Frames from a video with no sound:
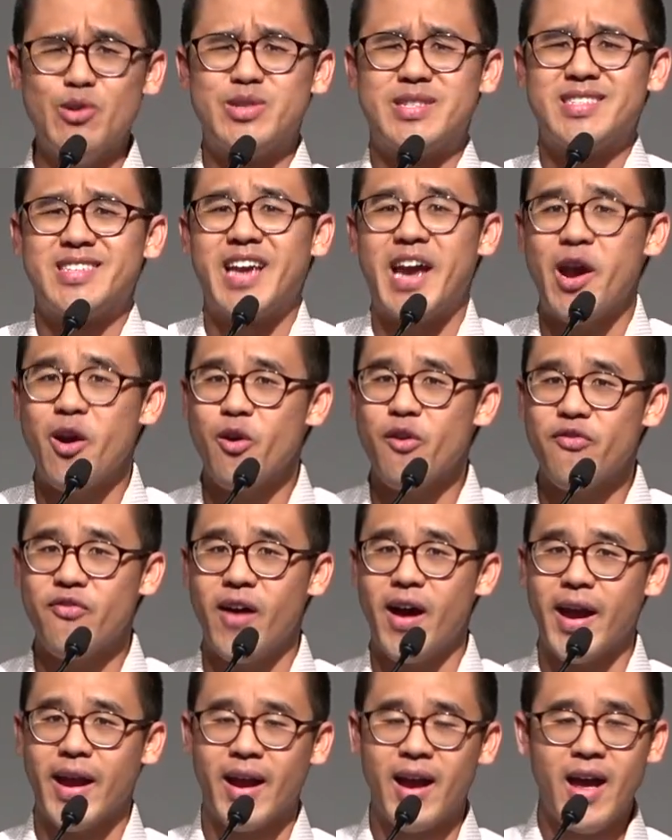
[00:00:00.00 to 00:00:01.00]

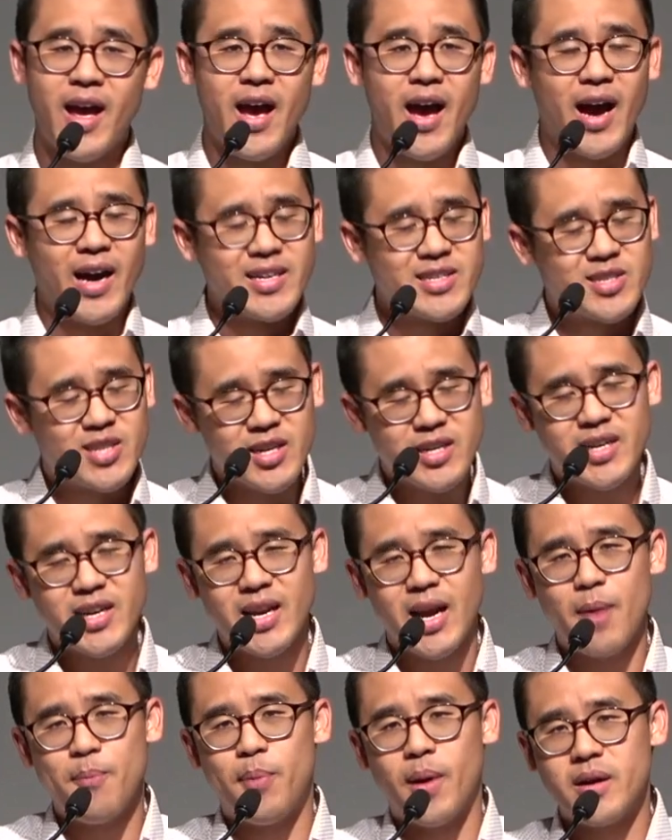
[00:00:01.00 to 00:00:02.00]
terrifying. I took it,
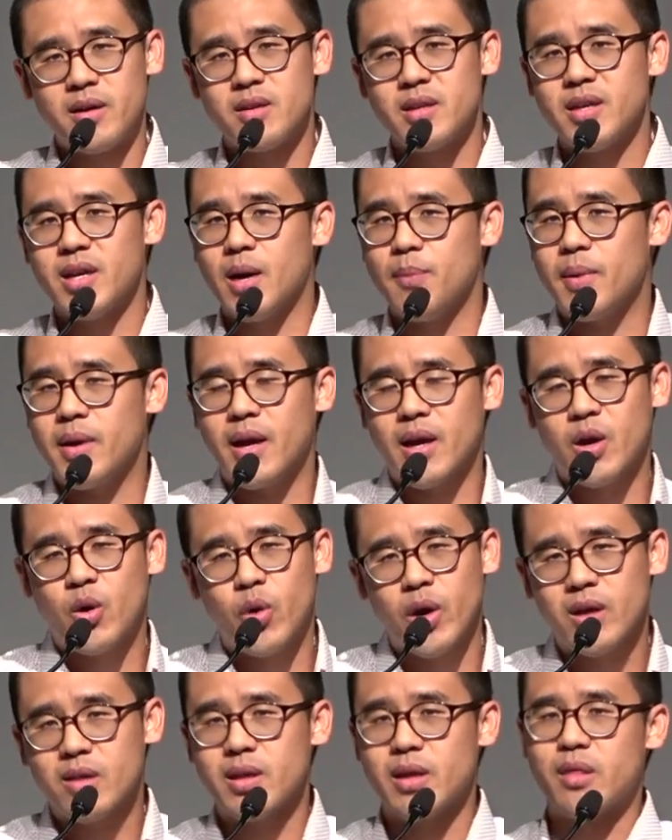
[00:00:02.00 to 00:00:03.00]
I bundled it up, and I
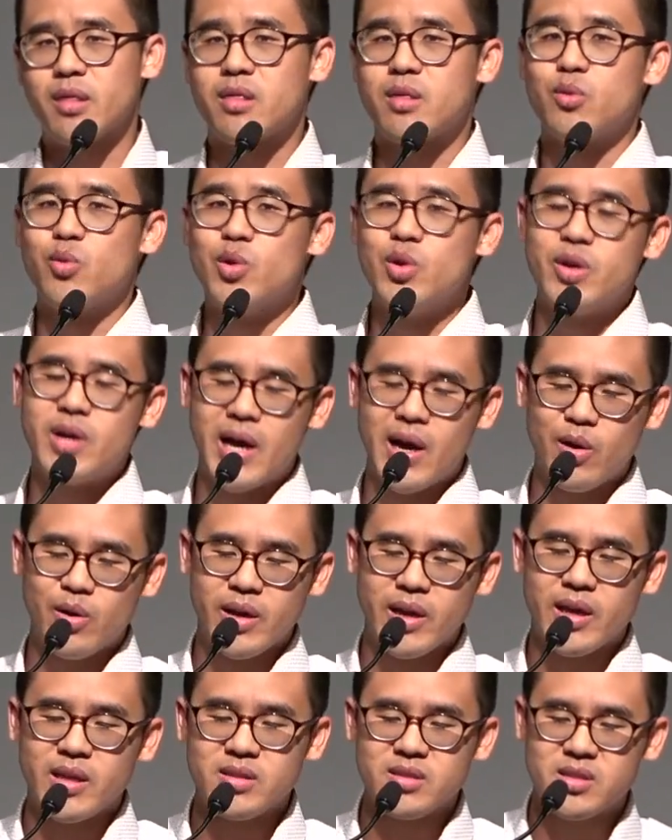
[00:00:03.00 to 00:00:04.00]
quickly threw it
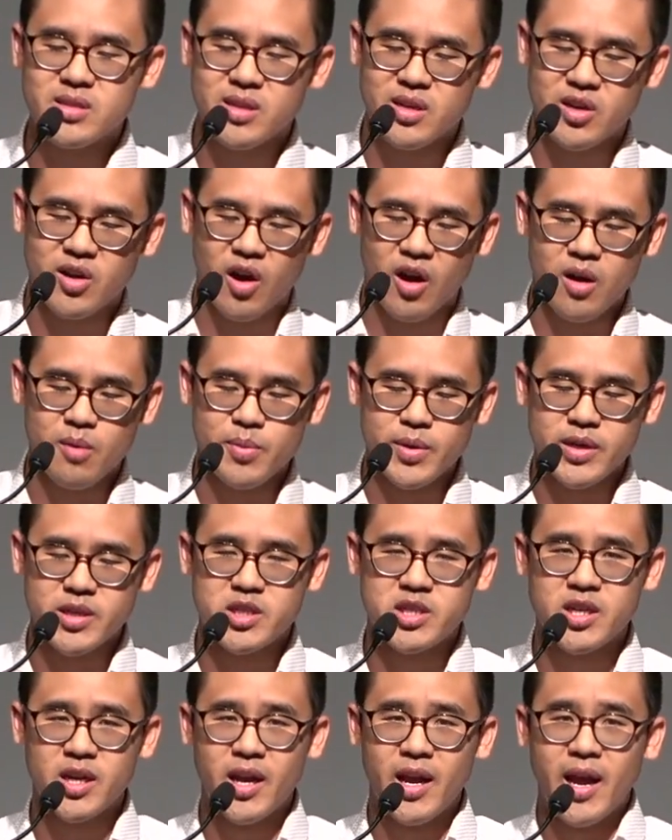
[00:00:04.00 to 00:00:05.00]
out into the
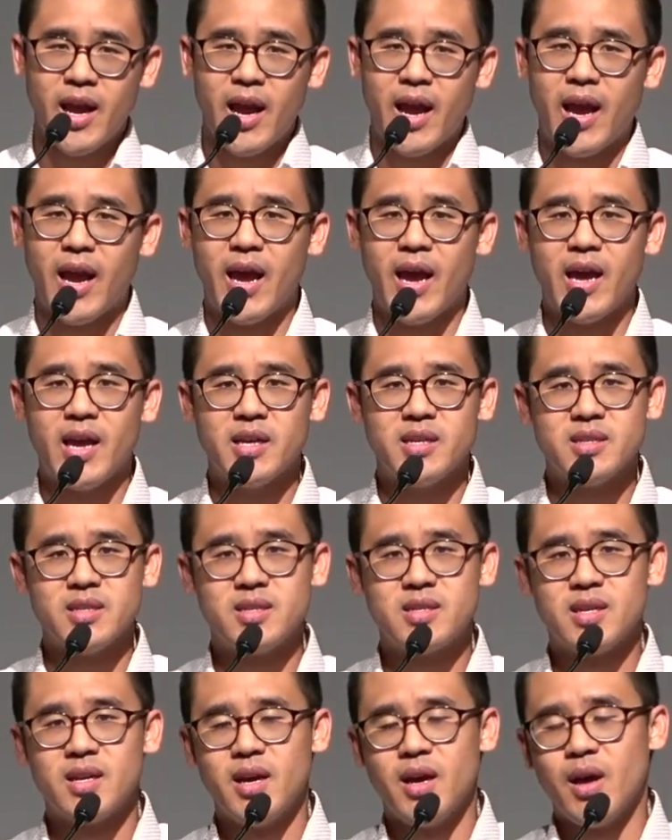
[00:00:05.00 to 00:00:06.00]
garbage.
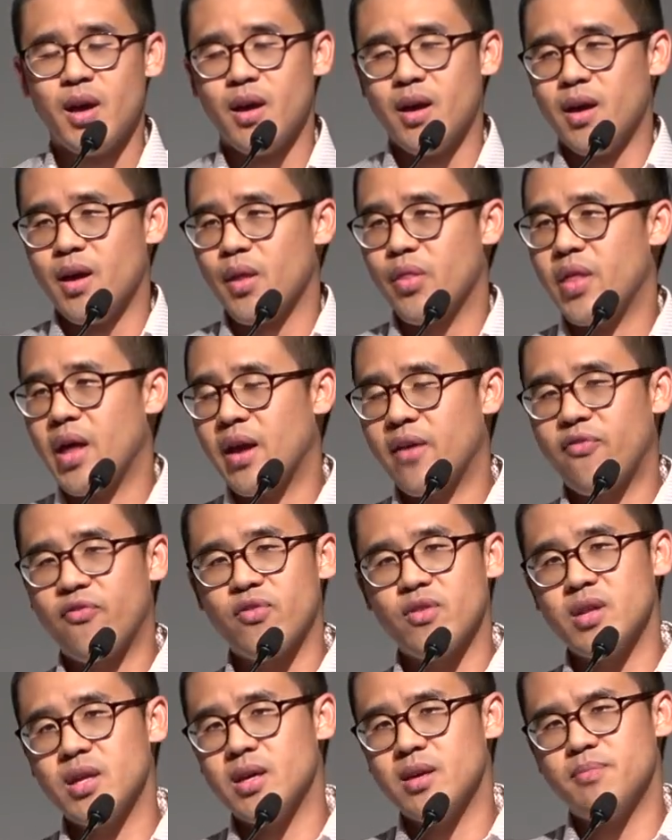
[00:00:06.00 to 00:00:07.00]
And
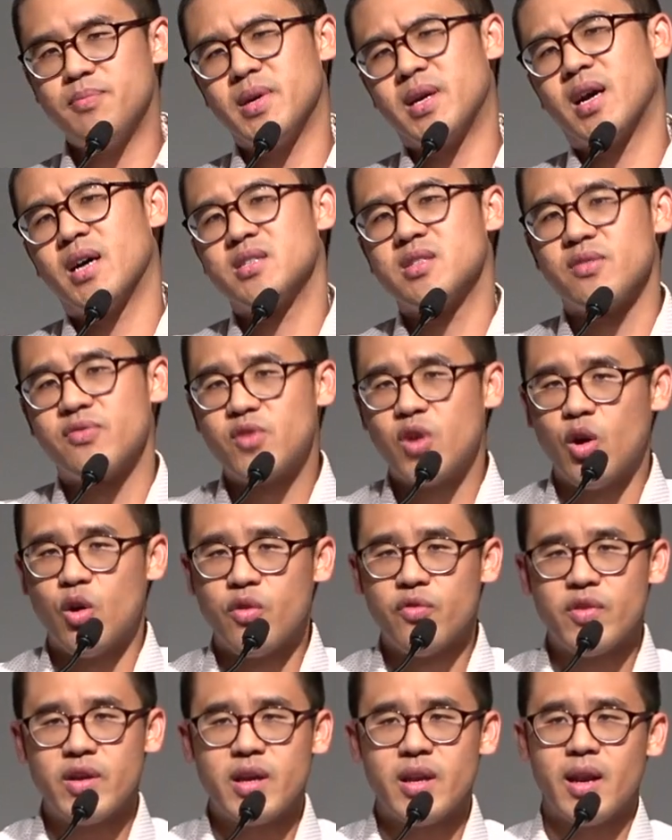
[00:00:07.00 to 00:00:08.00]
thankfully, because of
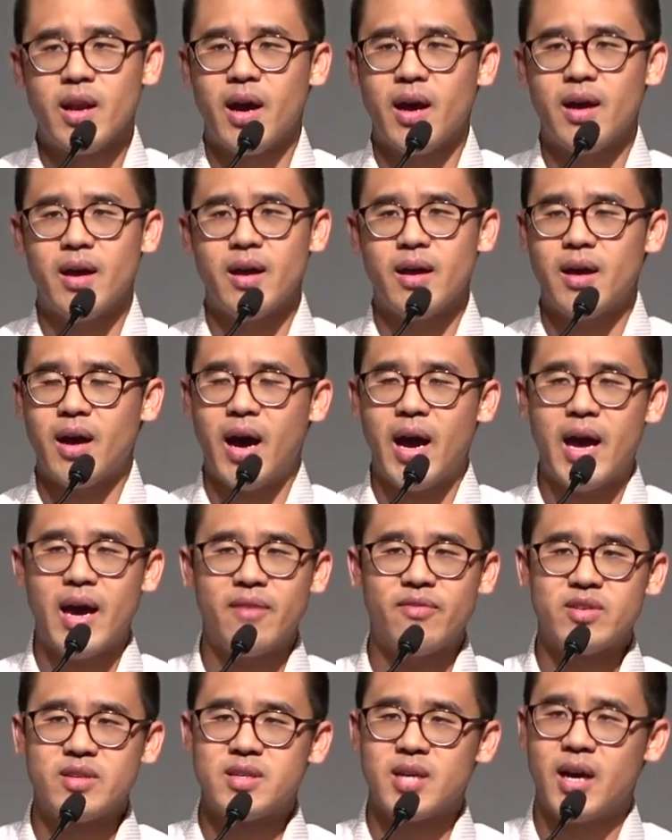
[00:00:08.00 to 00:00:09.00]
COVID, I
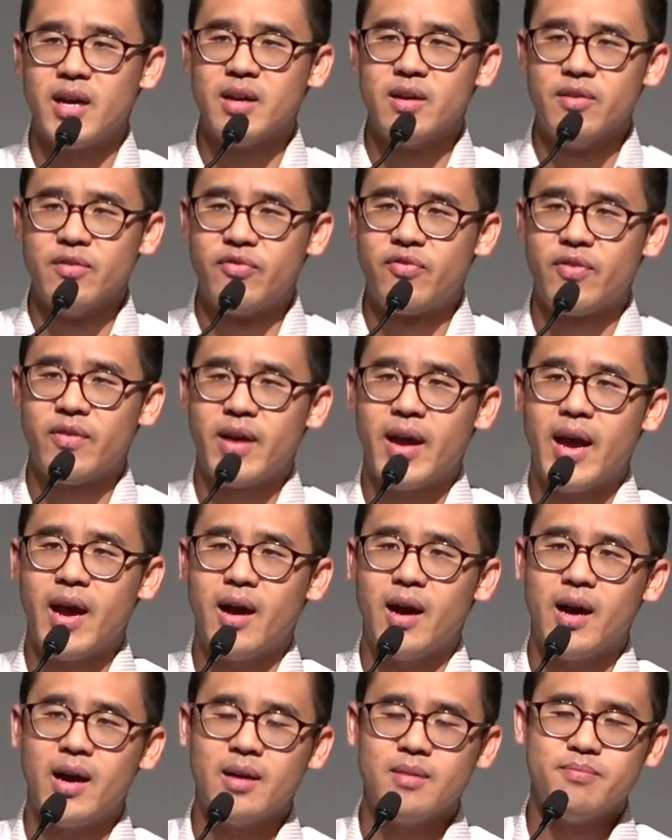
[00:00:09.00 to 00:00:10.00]
have a ton of
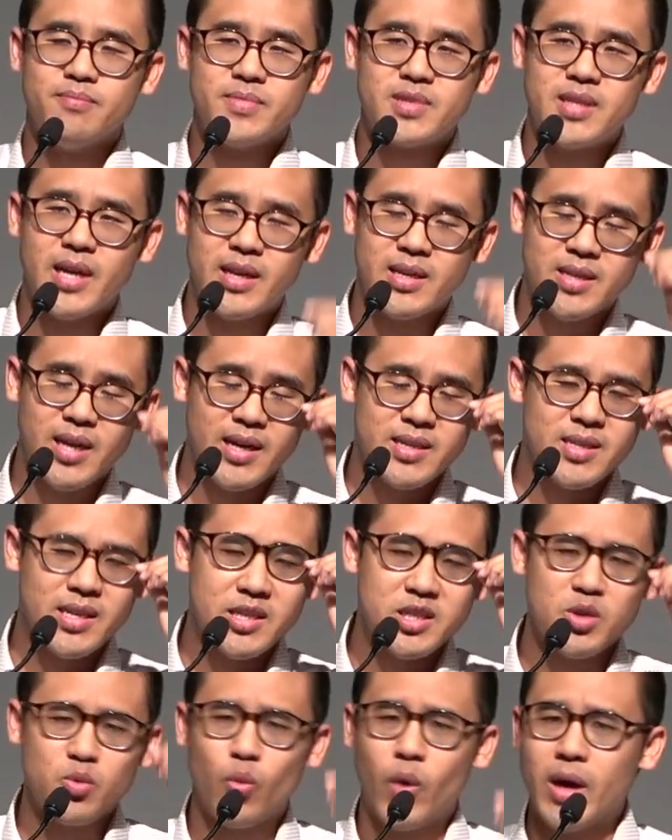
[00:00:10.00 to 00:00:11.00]

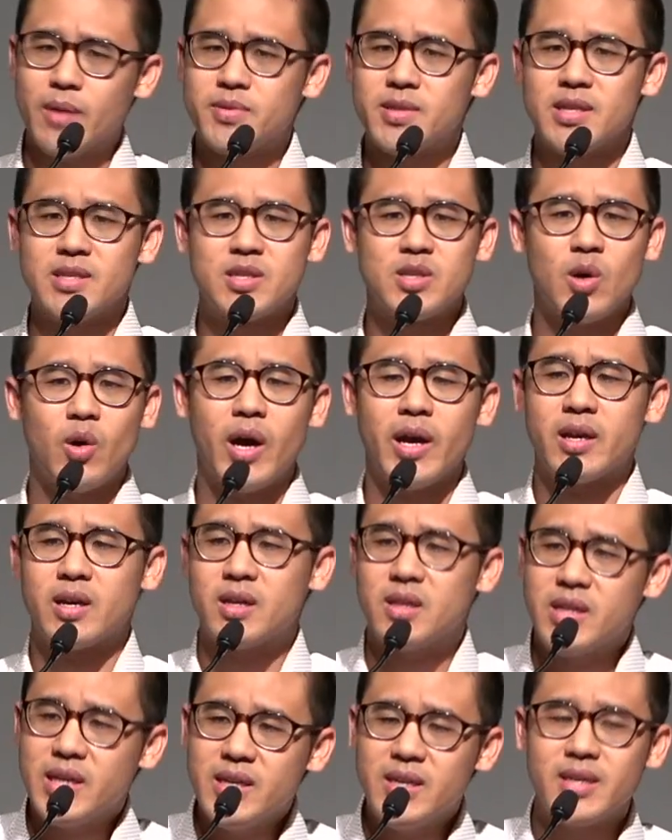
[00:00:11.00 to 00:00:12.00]
sanitization wipes, and so I
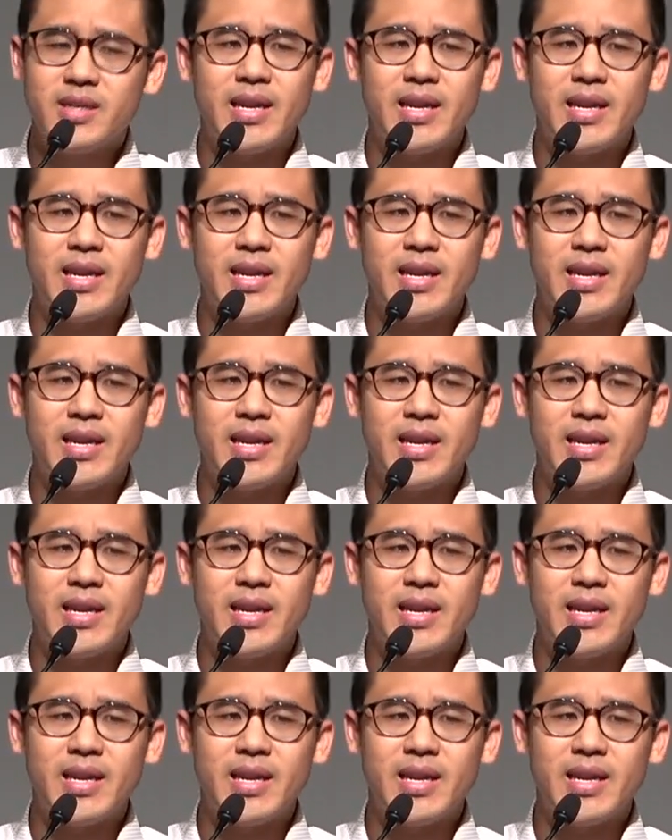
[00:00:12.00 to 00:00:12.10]
cleaned it